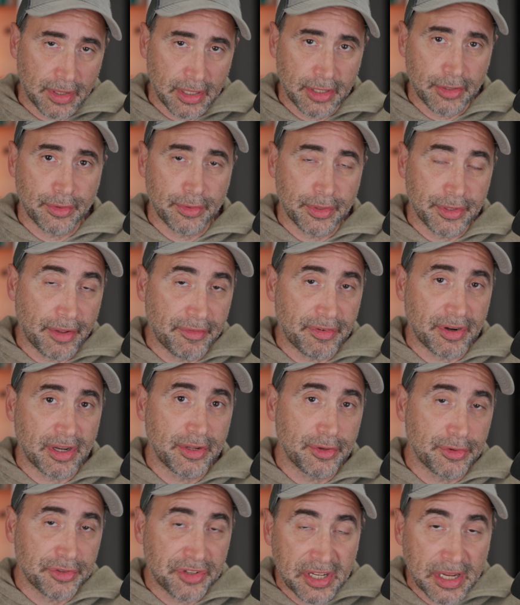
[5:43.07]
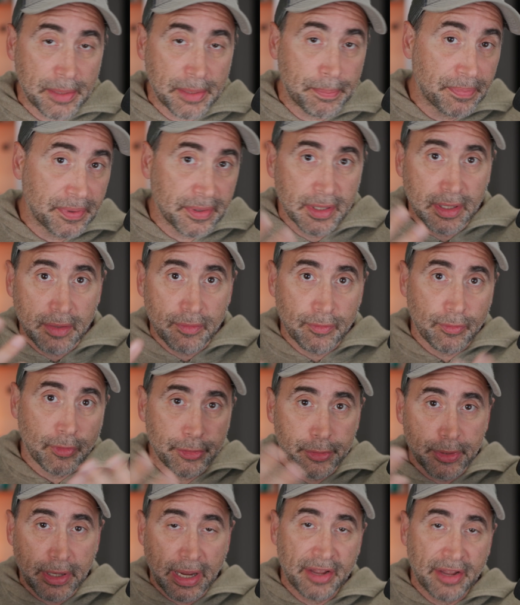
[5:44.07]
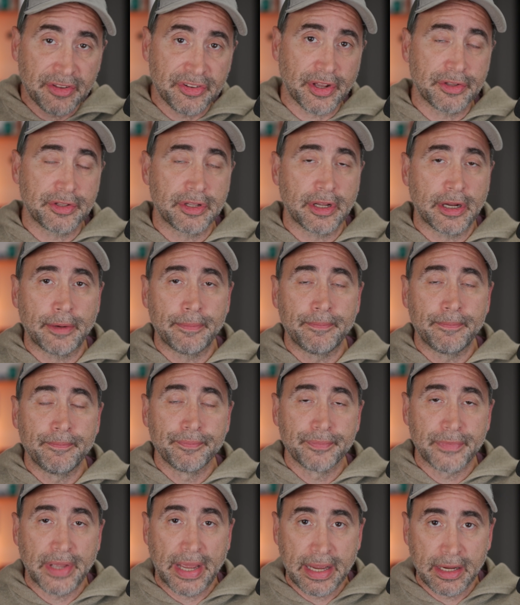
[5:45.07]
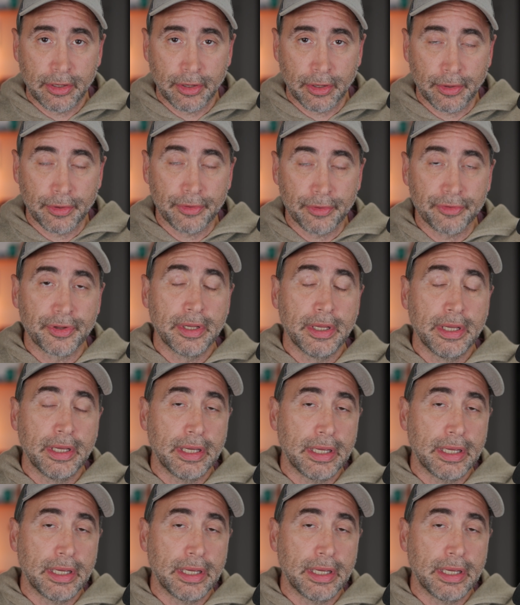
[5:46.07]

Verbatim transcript: A little another little tip for you guys out there and girls,